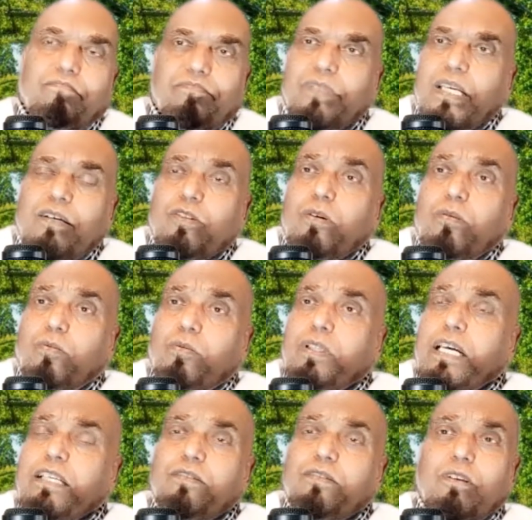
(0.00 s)
So
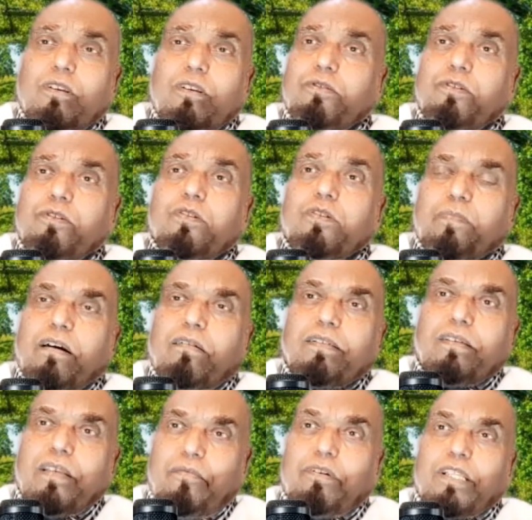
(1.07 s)
there is no use, because
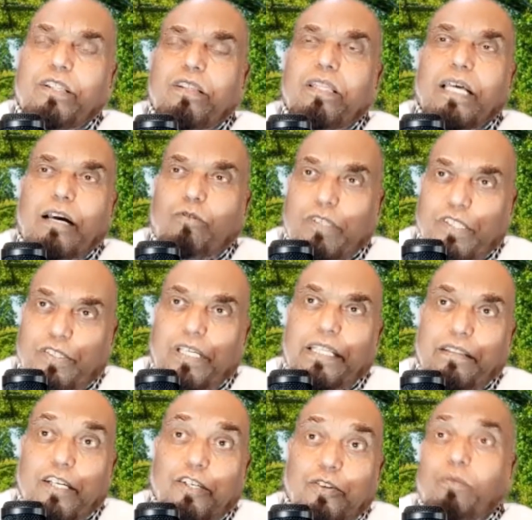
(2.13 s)
even the question
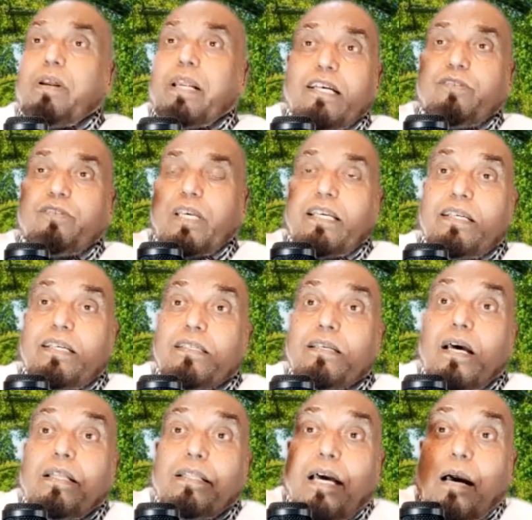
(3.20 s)
that you are asking
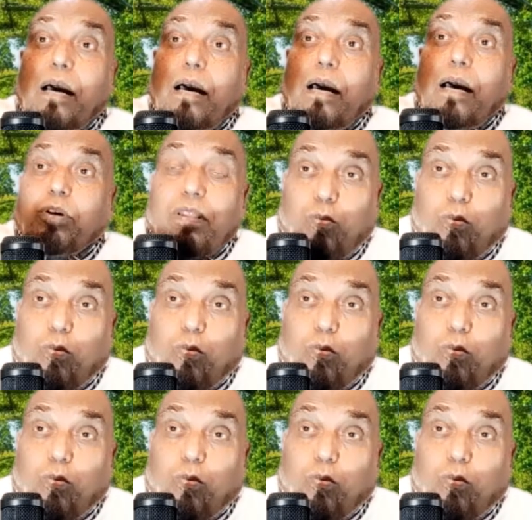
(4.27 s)
is about the